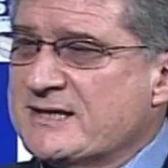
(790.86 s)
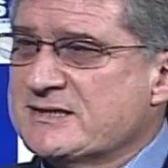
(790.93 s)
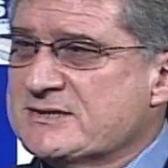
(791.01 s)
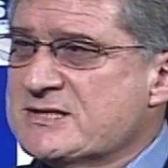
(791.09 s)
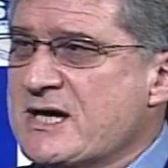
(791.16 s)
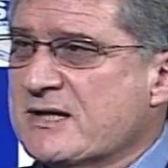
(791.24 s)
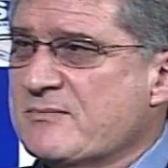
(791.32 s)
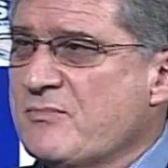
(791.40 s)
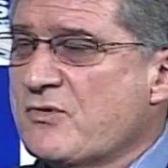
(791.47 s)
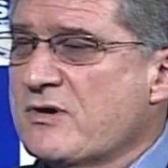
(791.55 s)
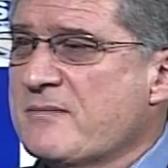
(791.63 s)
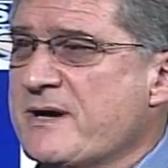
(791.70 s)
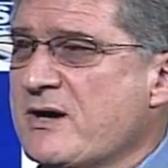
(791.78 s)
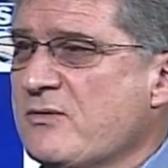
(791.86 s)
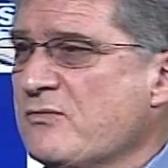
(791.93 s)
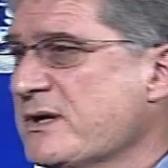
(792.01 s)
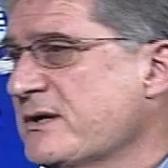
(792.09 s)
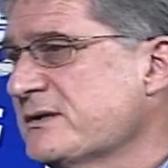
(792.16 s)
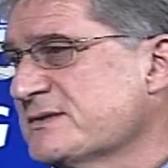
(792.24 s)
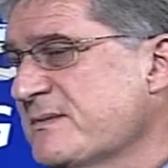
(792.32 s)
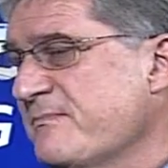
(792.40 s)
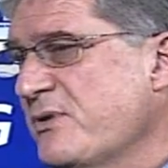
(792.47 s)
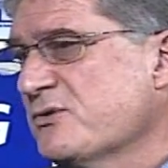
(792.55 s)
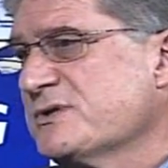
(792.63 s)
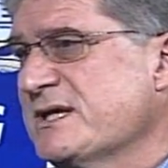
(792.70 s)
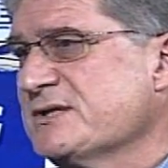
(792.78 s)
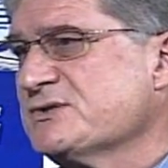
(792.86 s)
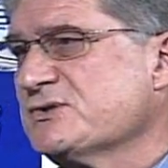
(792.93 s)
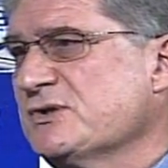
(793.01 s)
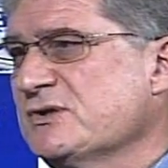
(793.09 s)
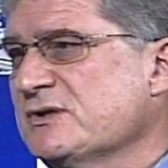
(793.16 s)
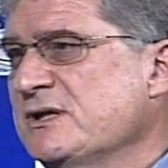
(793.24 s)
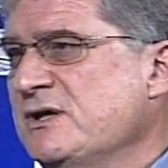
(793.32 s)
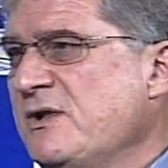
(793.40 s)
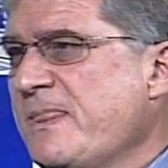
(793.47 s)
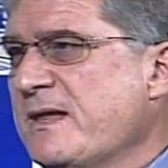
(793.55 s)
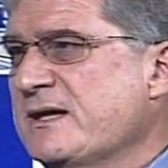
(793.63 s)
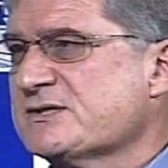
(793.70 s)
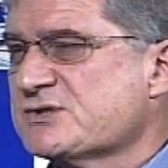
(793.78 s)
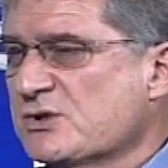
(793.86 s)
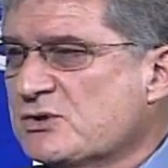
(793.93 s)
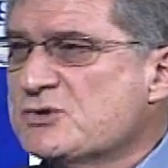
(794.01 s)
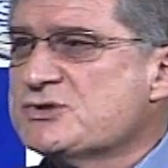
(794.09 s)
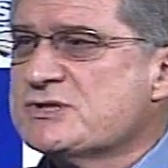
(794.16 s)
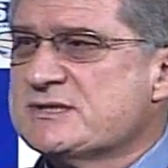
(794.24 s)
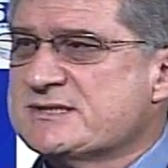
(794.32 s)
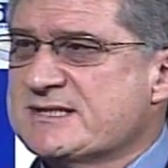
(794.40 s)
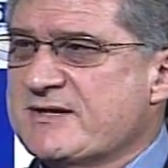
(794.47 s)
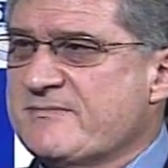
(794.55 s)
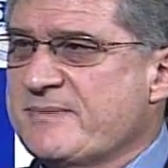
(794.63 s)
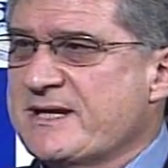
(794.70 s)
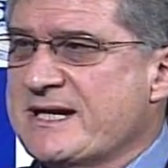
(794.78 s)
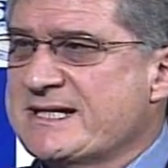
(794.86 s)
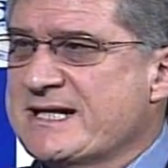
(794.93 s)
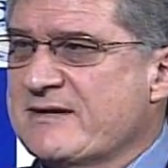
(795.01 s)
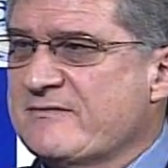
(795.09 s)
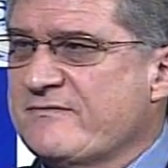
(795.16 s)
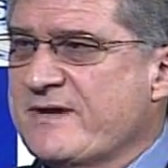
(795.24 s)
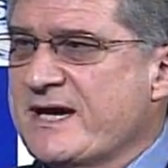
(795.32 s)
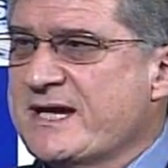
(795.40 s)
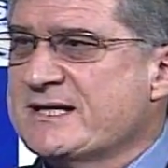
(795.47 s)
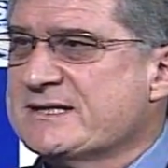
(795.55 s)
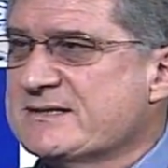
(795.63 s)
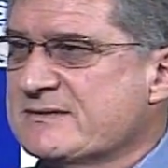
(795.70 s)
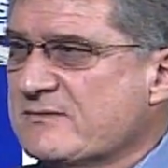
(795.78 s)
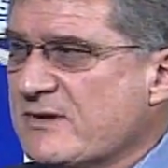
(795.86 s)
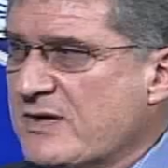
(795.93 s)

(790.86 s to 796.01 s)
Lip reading: to talk more about what are some potential solutions that have been identified and